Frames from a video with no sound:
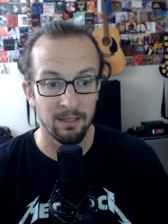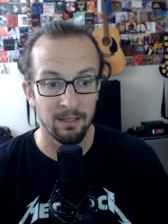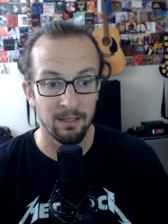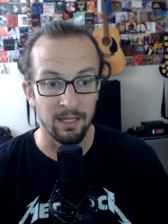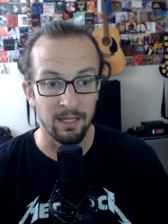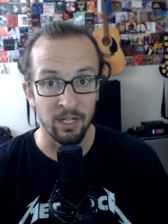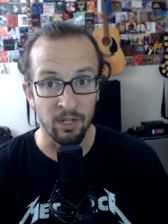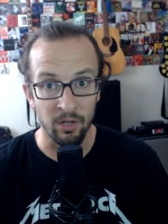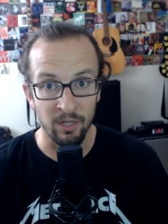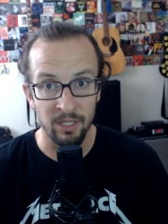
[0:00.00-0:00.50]

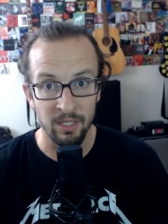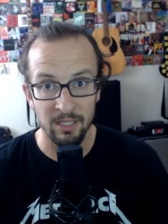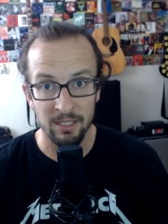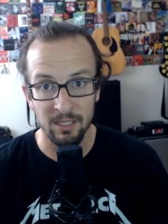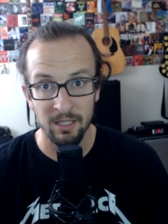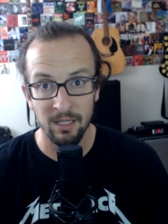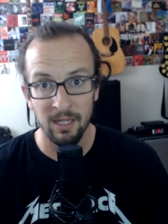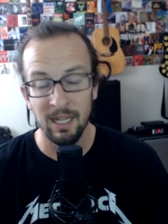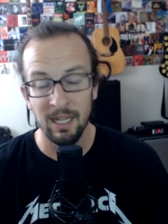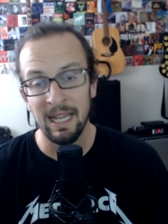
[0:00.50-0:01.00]
in
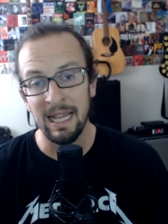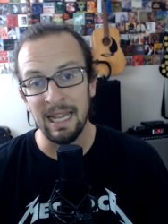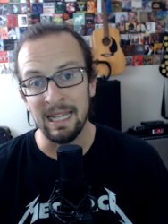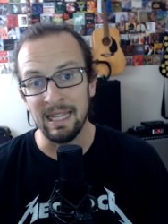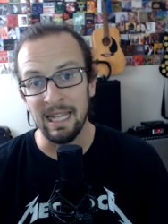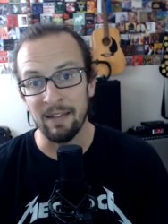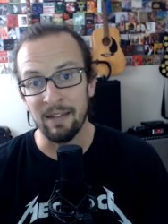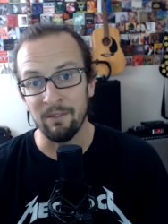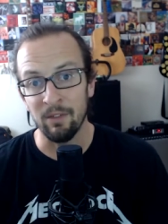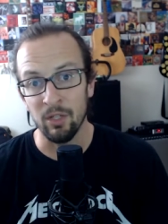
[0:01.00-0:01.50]
August,
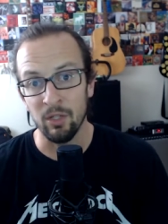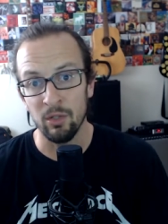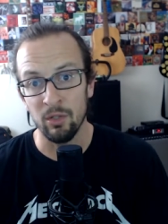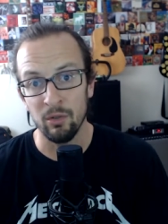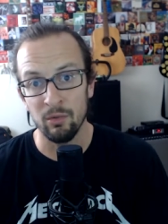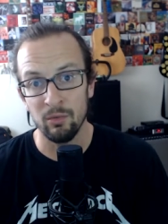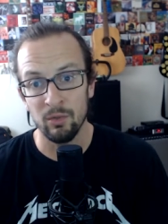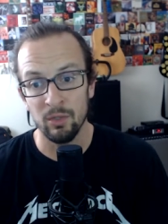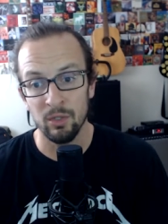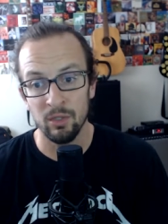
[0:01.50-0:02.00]
and they have a
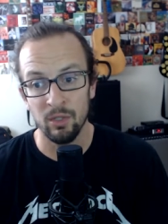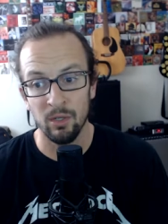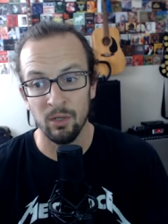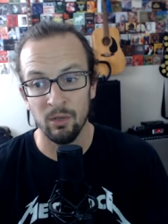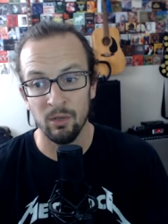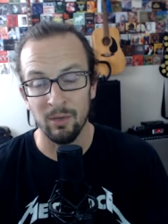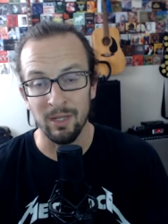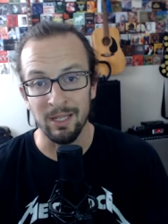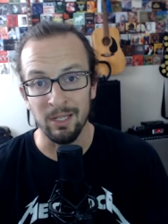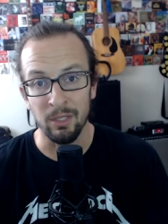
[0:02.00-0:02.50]
huge
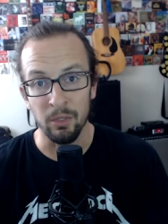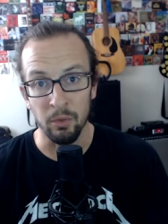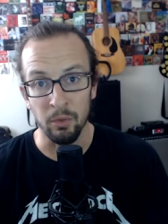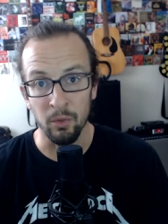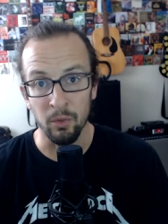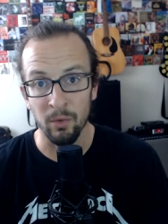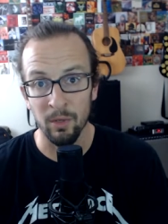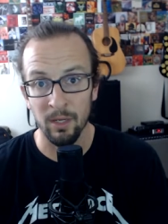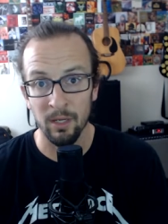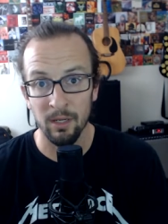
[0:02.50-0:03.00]
show in New
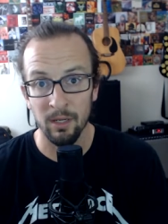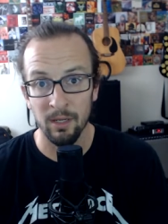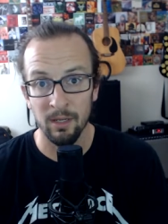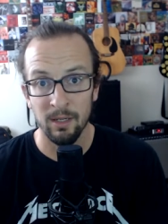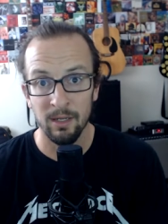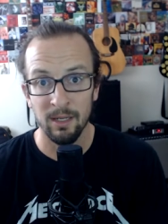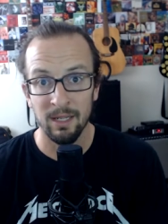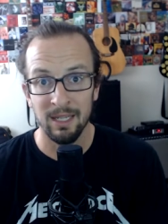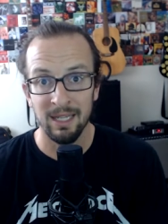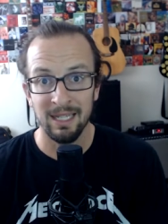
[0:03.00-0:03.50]
York
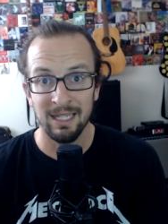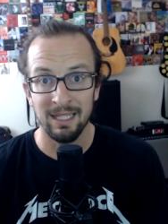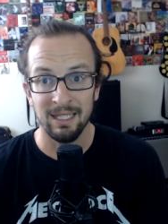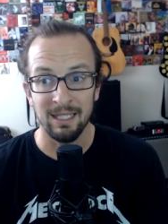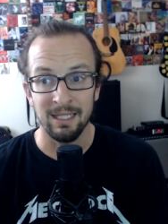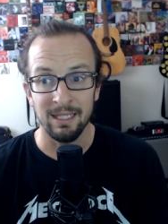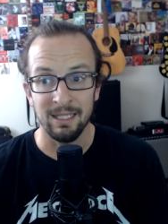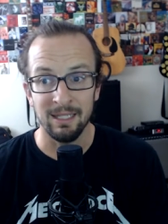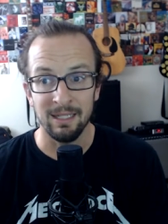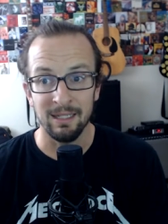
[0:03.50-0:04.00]

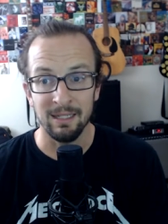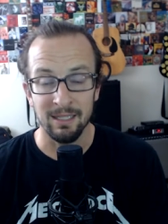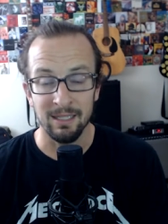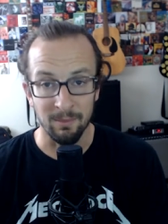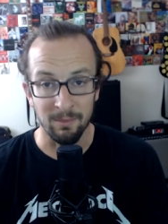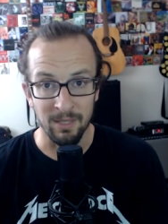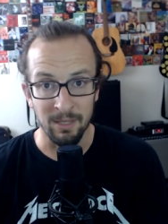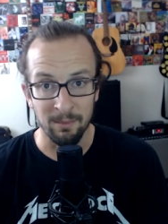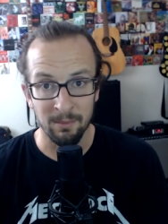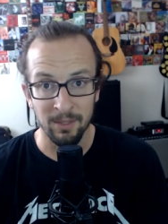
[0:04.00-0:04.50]
in
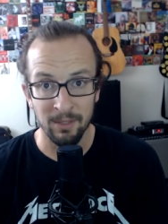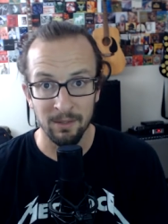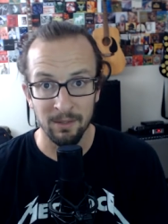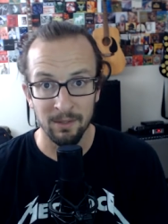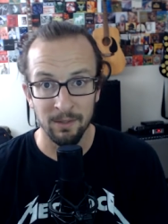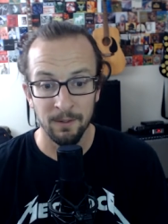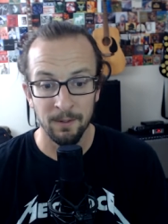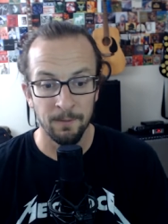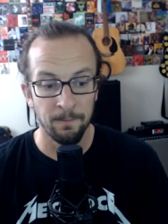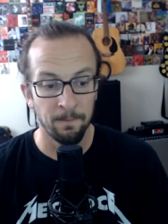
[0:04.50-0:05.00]
September.
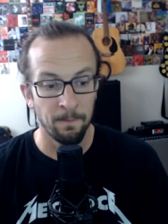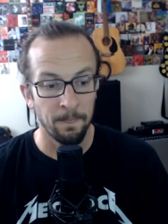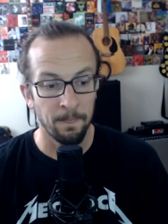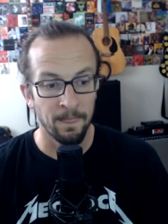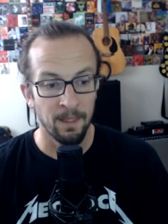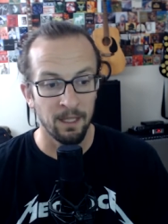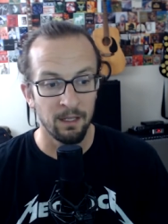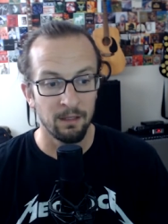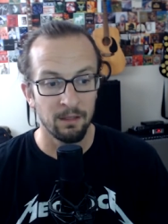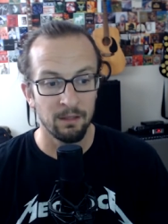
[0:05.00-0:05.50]

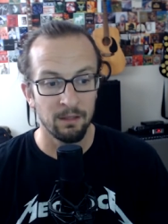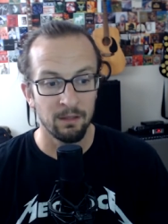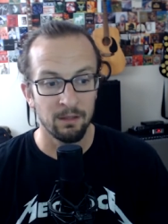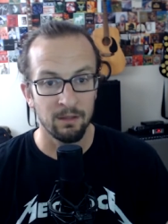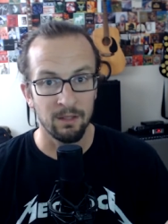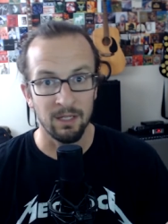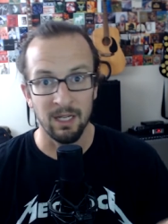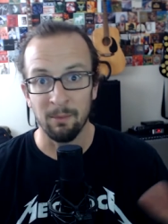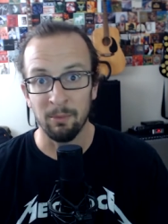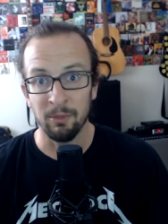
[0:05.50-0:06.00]

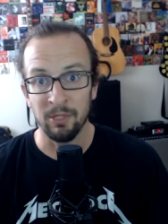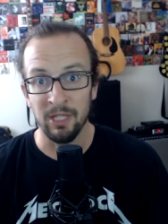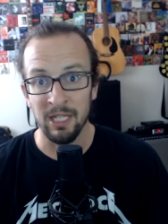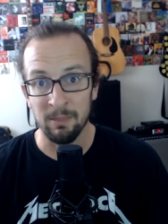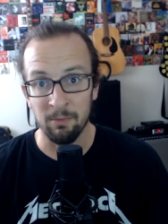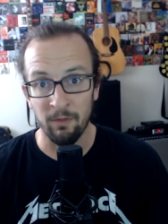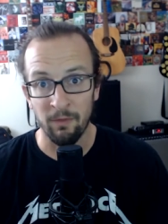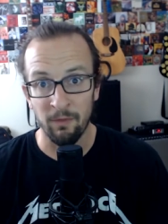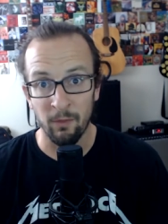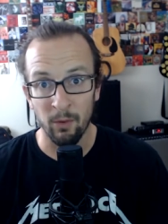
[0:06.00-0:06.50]
A couple
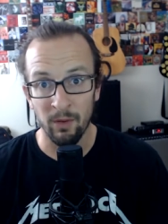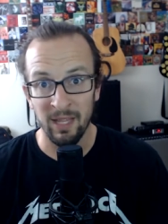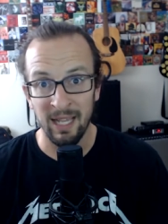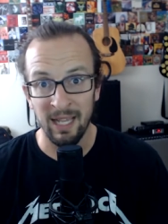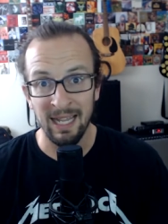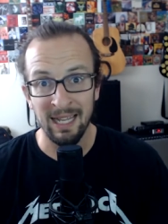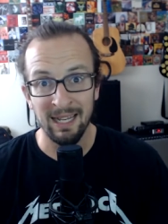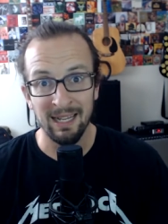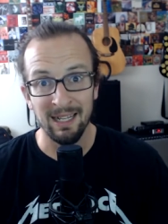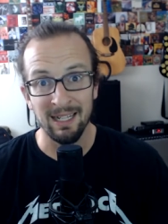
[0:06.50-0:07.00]
days before
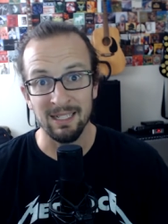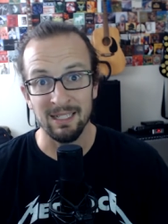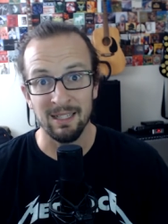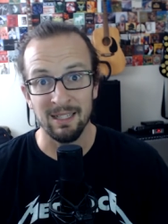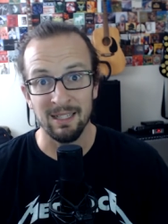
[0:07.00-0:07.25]
that, as